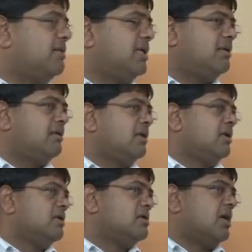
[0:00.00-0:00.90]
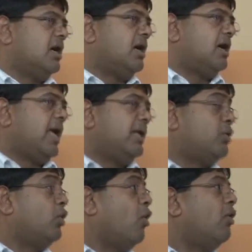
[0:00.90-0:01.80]
I think.
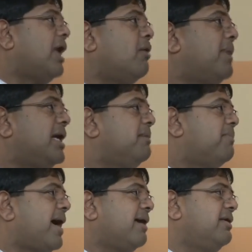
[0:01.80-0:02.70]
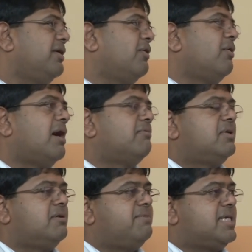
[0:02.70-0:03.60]
And don't hold our money back,
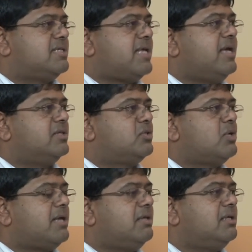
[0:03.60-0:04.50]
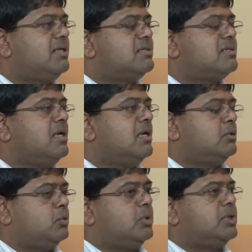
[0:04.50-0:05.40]
after a fixed stage. So I think these
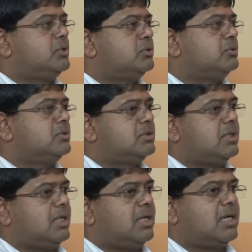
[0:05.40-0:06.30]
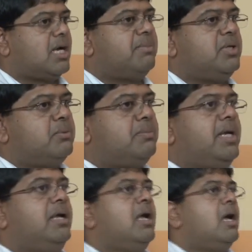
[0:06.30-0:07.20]
two issues come into
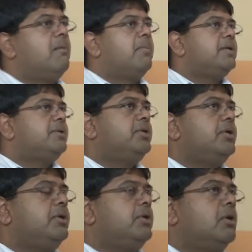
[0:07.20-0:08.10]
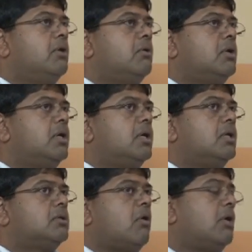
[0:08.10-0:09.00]
play. But
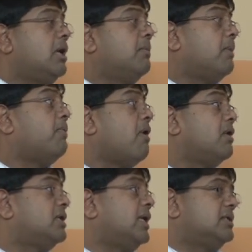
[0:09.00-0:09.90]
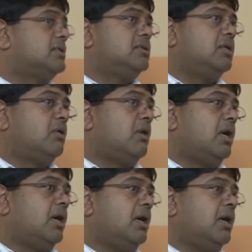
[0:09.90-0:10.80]
talking about politics,
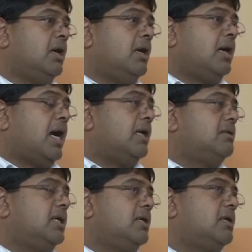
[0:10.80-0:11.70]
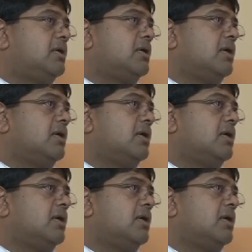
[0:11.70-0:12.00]
I think